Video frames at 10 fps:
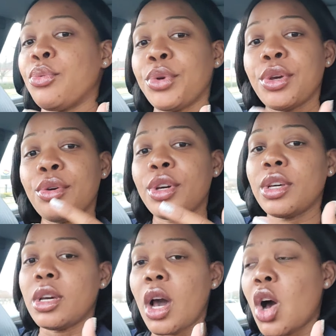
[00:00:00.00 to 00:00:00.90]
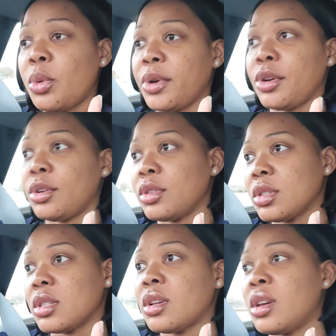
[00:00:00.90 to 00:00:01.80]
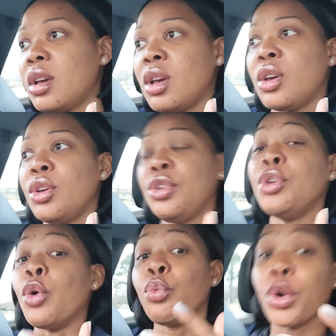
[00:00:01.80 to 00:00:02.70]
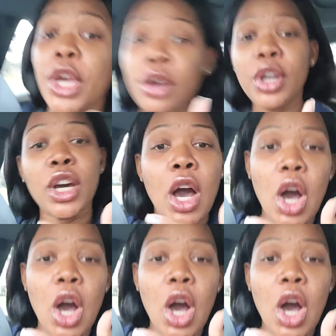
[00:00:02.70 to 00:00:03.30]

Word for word: real good homegirls. You know, real good